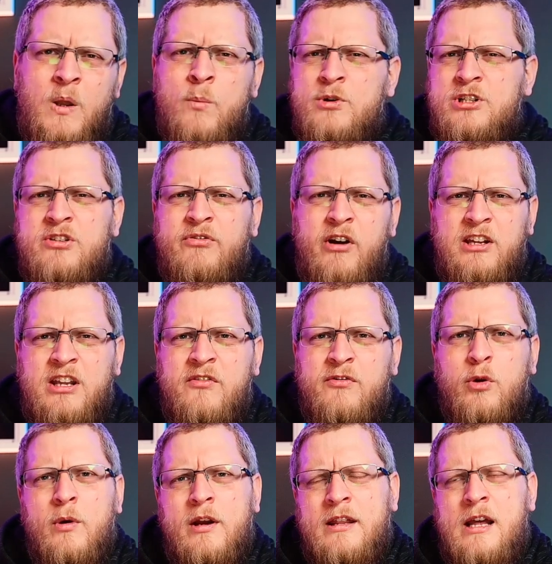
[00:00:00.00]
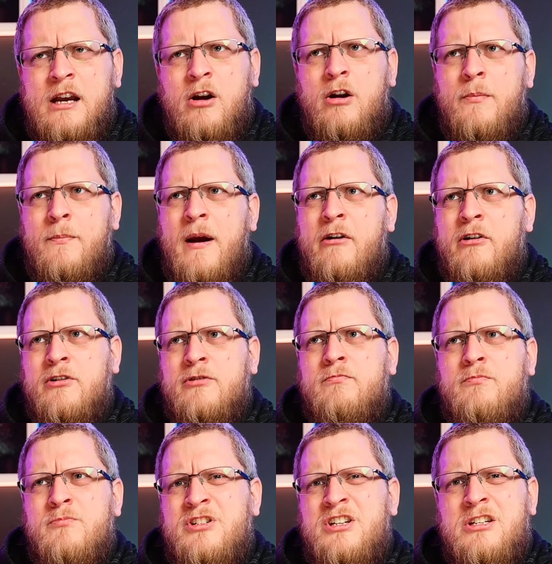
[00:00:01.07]
which is very difficult in that kind of MARAC
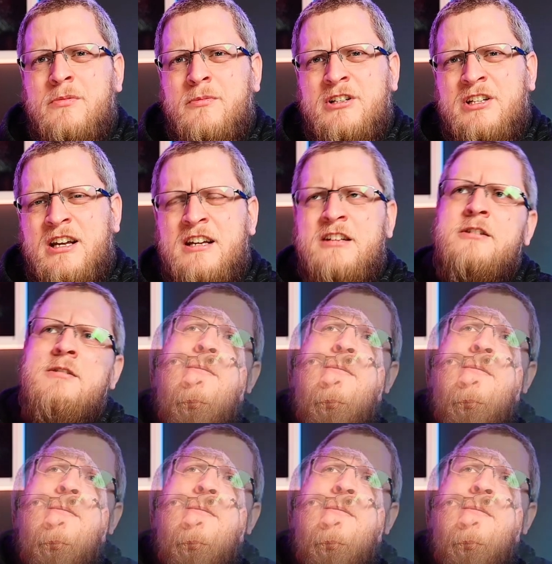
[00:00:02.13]
system as it is.